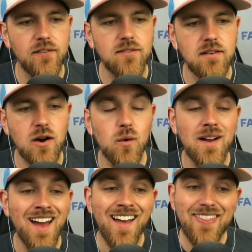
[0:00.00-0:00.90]
So
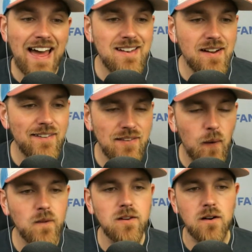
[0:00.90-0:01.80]
that does
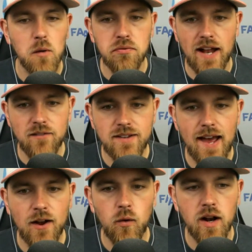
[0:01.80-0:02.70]
alter our plan of
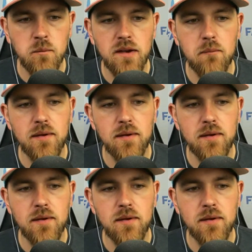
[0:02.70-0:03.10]
attack quite a bit,